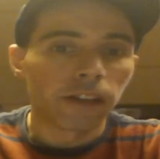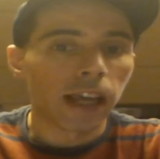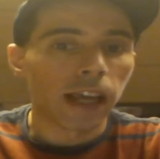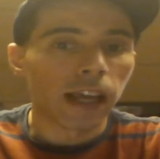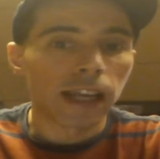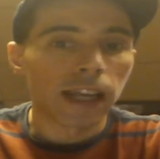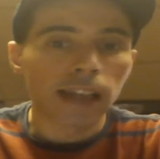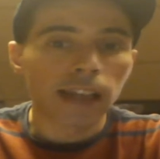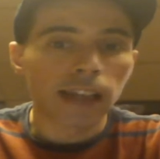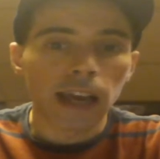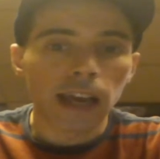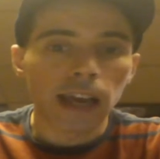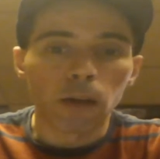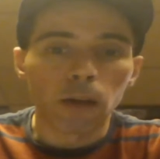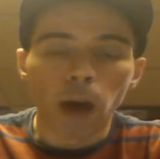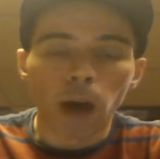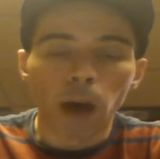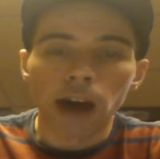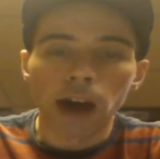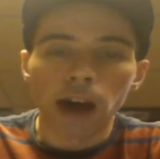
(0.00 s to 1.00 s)
It can take a
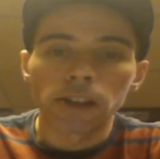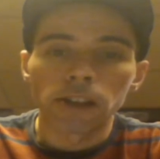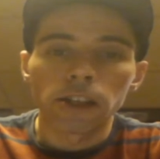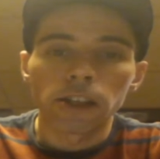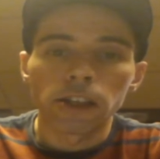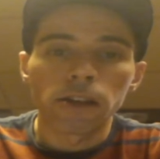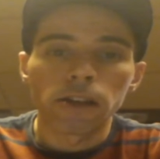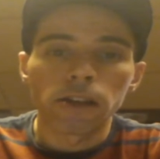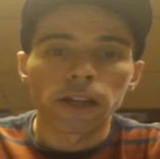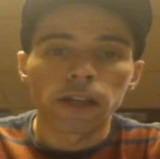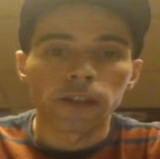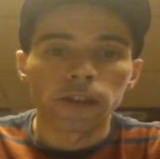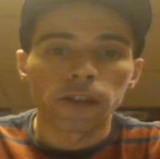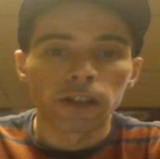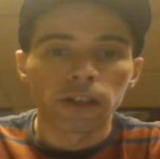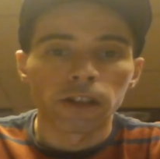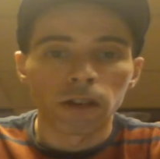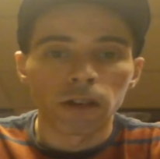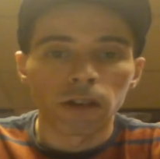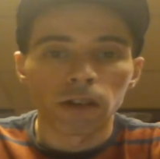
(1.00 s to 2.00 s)
while to do it. If you're
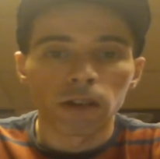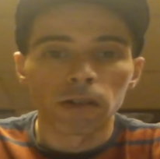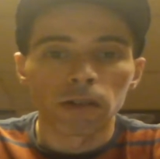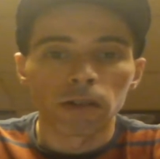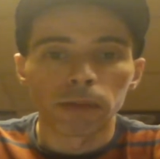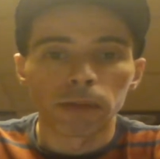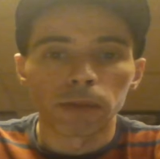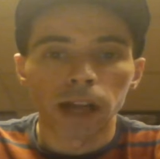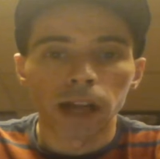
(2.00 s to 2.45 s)
new on Google+,